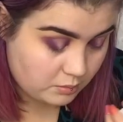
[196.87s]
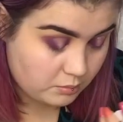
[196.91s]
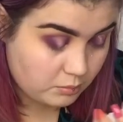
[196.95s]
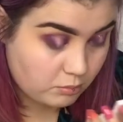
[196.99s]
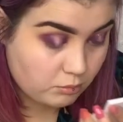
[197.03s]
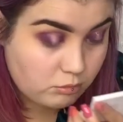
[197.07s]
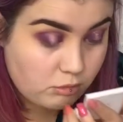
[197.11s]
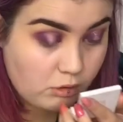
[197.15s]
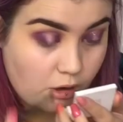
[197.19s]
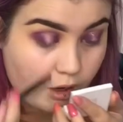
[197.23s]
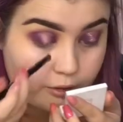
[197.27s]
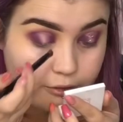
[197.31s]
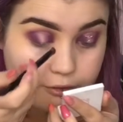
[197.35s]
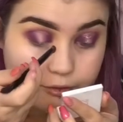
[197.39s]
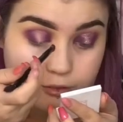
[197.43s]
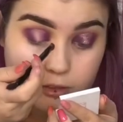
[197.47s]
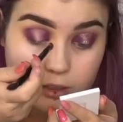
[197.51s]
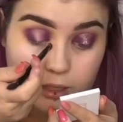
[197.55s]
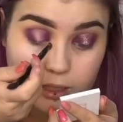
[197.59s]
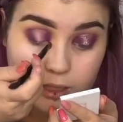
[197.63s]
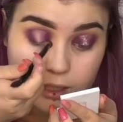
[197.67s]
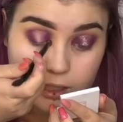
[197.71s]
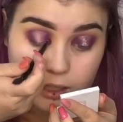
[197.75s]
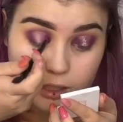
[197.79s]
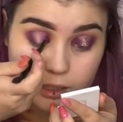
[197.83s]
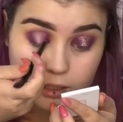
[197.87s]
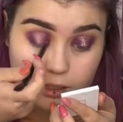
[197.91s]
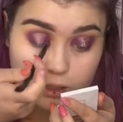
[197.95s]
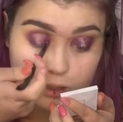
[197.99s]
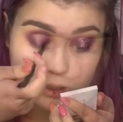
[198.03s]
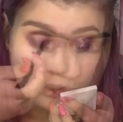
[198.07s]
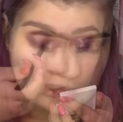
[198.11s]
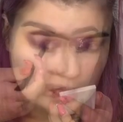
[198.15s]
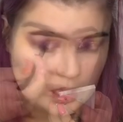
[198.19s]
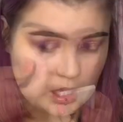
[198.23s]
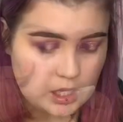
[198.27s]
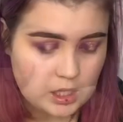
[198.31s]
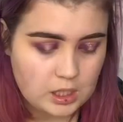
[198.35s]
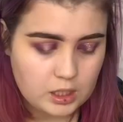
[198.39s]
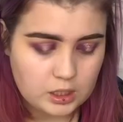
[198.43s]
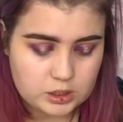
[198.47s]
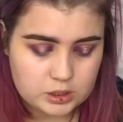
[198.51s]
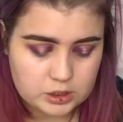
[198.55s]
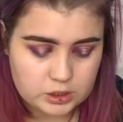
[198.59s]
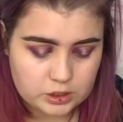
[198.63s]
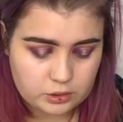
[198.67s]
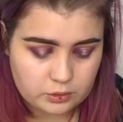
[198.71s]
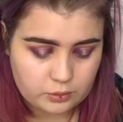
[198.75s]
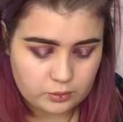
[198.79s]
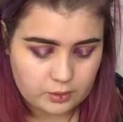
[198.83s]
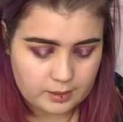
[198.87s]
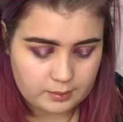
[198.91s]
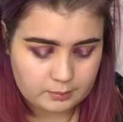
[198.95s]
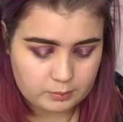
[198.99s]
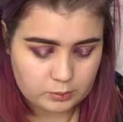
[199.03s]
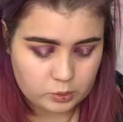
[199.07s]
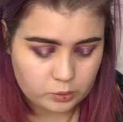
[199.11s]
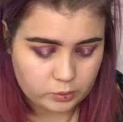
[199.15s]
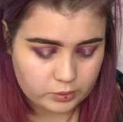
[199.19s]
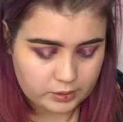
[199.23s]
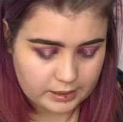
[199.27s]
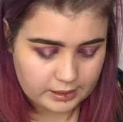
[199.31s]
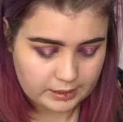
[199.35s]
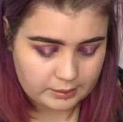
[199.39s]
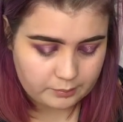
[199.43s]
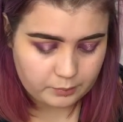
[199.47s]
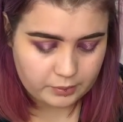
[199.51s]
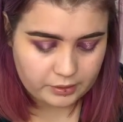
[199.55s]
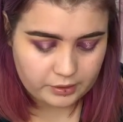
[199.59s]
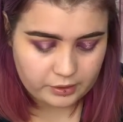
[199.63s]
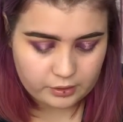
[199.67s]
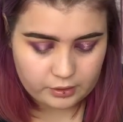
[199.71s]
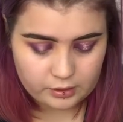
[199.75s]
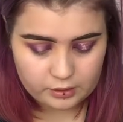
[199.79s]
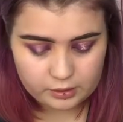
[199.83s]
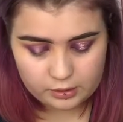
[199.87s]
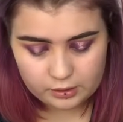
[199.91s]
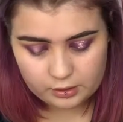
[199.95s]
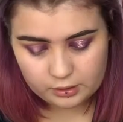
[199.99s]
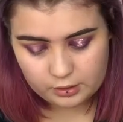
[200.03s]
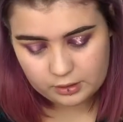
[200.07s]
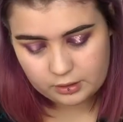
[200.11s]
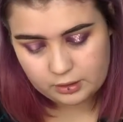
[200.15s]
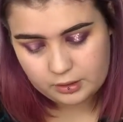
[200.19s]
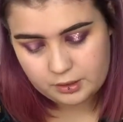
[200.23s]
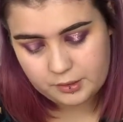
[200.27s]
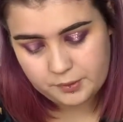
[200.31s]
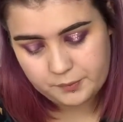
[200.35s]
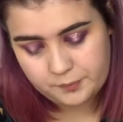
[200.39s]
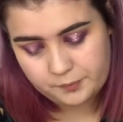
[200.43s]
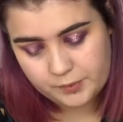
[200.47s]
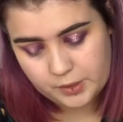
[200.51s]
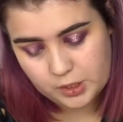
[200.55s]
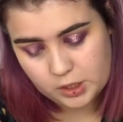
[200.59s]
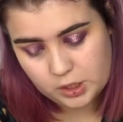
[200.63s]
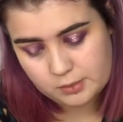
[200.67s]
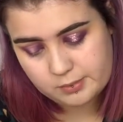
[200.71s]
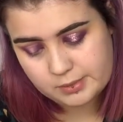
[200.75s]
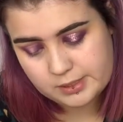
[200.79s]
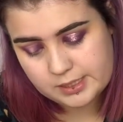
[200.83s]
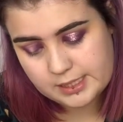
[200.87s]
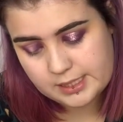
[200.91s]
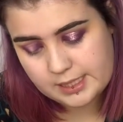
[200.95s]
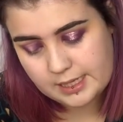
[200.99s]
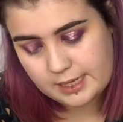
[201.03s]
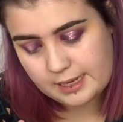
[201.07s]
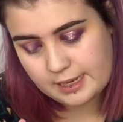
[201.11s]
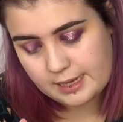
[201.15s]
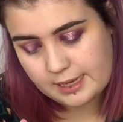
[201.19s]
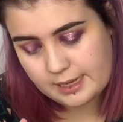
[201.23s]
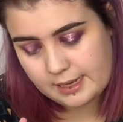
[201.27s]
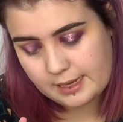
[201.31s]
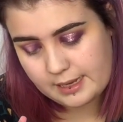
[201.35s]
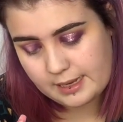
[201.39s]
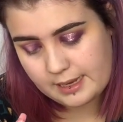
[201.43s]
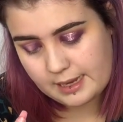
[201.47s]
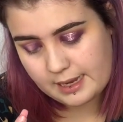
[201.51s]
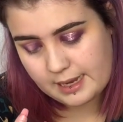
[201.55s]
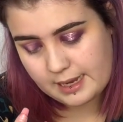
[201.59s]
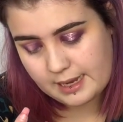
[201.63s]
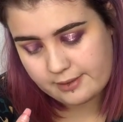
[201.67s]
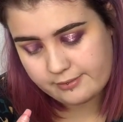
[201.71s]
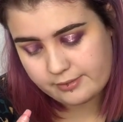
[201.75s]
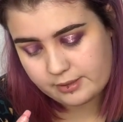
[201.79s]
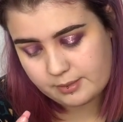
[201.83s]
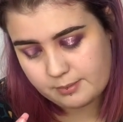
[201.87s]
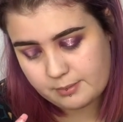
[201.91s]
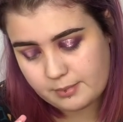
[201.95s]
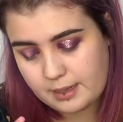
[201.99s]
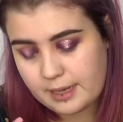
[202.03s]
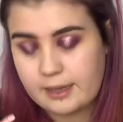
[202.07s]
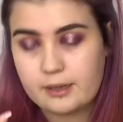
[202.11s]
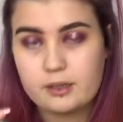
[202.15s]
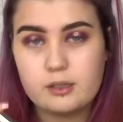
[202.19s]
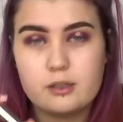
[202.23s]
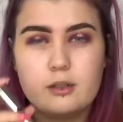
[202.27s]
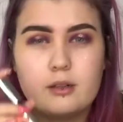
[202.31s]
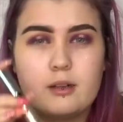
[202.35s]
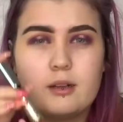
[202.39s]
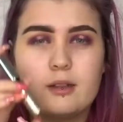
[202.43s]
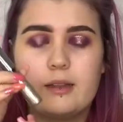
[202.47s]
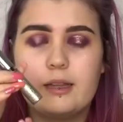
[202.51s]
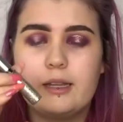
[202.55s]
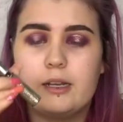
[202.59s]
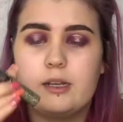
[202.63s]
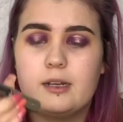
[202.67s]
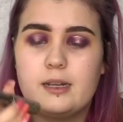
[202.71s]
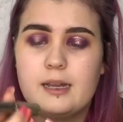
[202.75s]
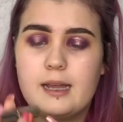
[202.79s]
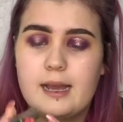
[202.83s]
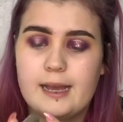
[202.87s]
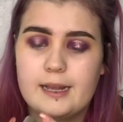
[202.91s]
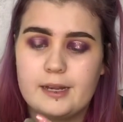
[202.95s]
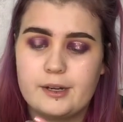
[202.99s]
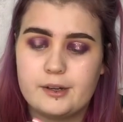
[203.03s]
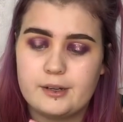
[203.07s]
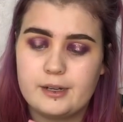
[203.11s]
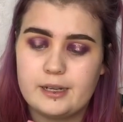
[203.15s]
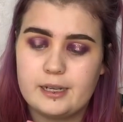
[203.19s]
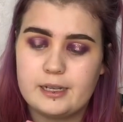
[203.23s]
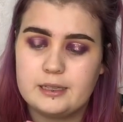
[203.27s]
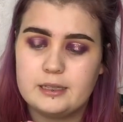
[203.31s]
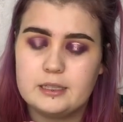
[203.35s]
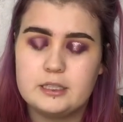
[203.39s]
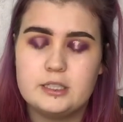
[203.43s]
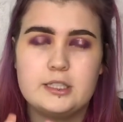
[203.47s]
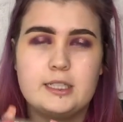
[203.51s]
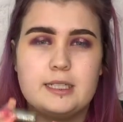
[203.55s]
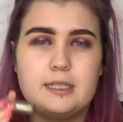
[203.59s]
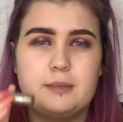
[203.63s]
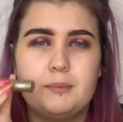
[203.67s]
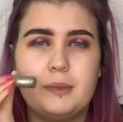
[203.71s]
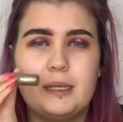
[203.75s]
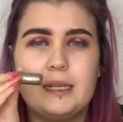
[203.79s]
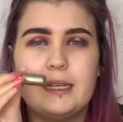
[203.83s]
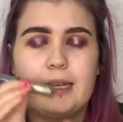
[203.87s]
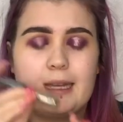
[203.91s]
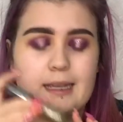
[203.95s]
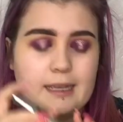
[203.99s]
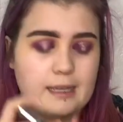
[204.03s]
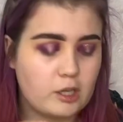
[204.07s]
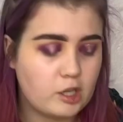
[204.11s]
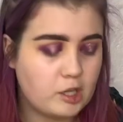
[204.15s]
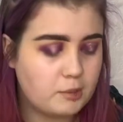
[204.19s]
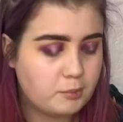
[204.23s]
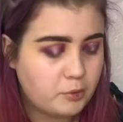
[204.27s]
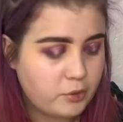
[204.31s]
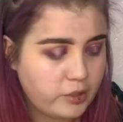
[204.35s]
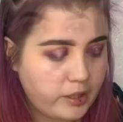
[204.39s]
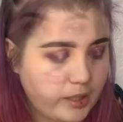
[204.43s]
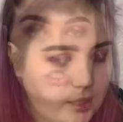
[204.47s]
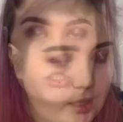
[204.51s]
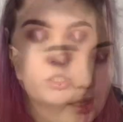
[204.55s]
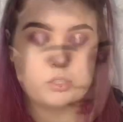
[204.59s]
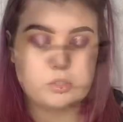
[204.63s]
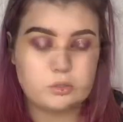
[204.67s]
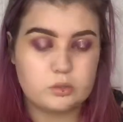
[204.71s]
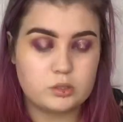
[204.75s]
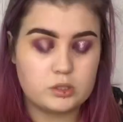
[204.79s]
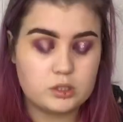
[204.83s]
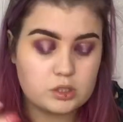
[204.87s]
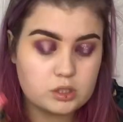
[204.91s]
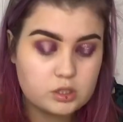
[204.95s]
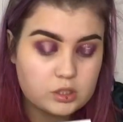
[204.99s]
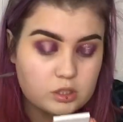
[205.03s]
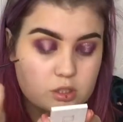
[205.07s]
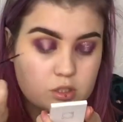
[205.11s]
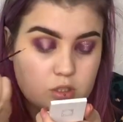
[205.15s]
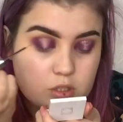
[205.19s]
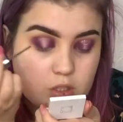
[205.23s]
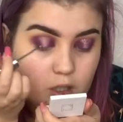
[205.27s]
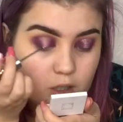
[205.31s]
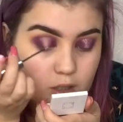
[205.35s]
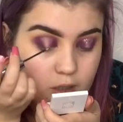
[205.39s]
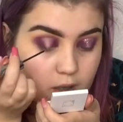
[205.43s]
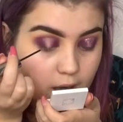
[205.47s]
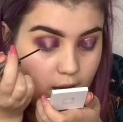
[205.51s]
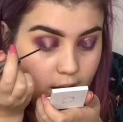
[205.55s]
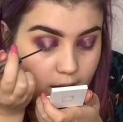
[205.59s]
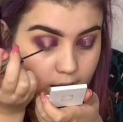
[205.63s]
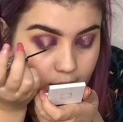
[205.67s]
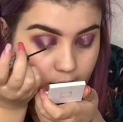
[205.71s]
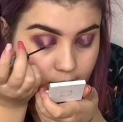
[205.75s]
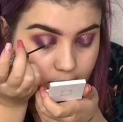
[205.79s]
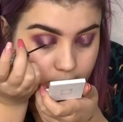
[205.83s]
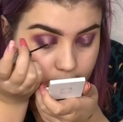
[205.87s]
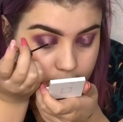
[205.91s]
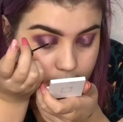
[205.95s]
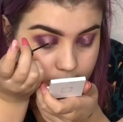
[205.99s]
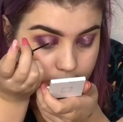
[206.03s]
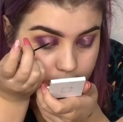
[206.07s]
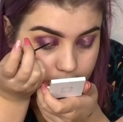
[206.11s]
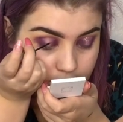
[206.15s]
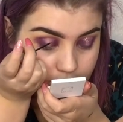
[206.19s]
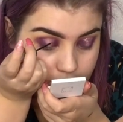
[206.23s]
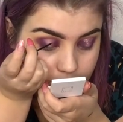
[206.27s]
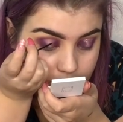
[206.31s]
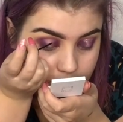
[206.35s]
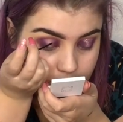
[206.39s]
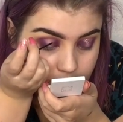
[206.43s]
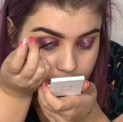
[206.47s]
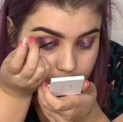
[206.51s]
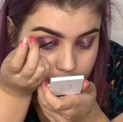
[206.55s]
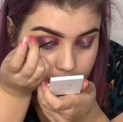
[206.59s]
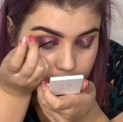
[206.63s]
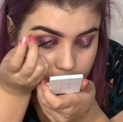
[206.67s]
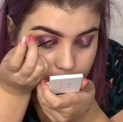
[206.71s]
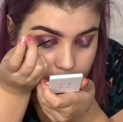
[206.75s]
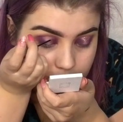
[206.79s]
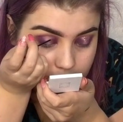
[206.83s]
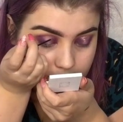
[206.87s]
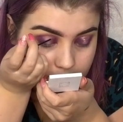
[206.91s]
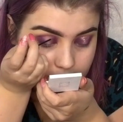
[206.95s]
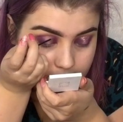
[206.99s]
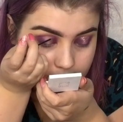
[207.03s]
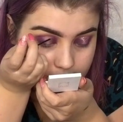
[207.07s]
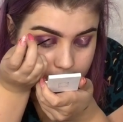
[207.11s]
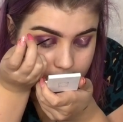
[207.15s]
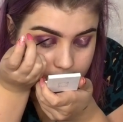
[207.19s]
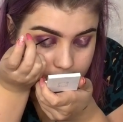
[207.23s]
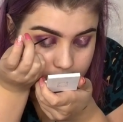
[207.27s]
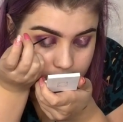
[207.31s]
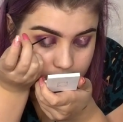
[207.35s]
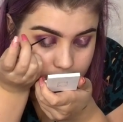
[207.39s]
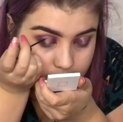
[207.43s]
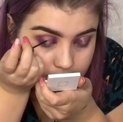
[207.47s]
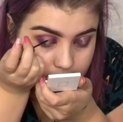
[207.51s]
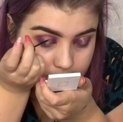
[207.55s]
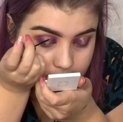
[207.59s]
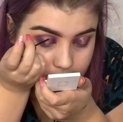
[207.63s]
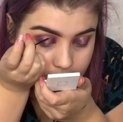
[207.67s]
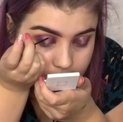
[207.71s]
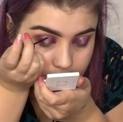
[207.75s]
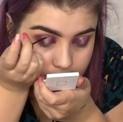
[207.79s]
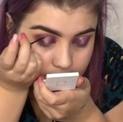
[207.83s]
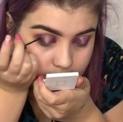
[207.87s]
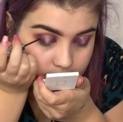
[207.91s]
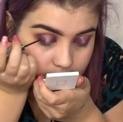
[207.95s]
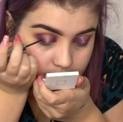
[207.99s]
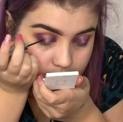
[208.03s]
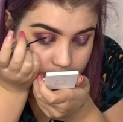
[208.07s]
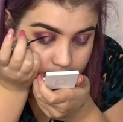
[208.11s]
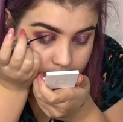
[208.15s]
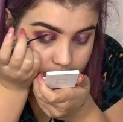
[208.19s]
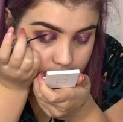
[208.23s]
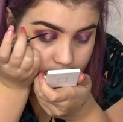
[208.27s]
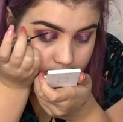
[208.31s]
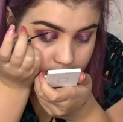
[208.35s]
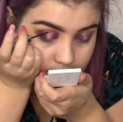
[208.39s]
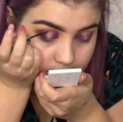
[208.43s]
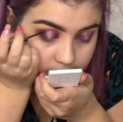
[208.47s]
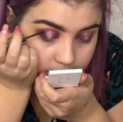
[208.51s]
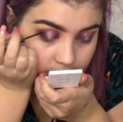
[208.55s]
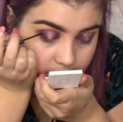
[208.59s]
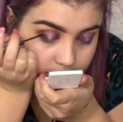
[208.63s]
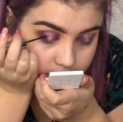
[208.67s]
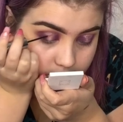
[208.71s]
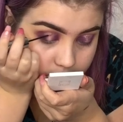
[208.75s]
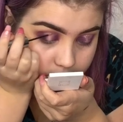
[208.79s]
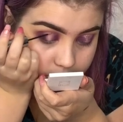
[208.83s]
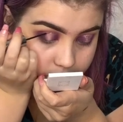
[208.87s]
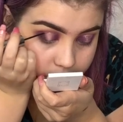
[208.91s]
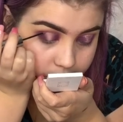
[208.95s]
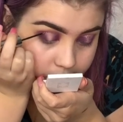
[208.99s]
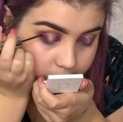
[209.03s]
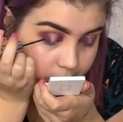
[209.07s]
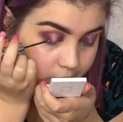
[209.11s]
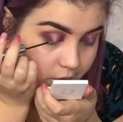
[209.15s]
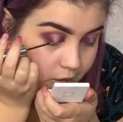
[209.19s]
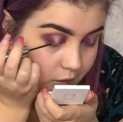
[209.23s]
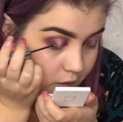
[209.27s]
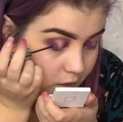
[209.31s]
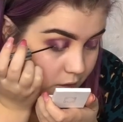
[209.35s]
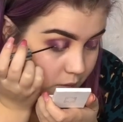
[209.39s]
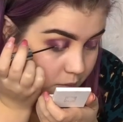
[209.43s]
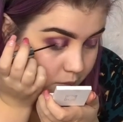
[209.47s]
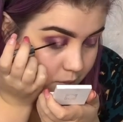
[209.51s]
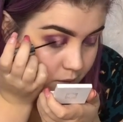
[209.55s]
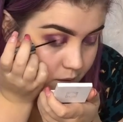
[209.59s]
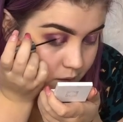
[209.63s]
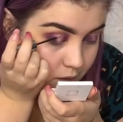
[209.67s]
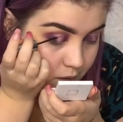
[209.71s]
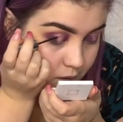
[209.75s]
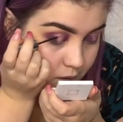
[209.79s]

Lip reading: roughly. So I'm going in with the Urban Decay Heavy Metal Glitter Liner in the shade Midnight Cowboy. Just gonna start and line that line there at the top,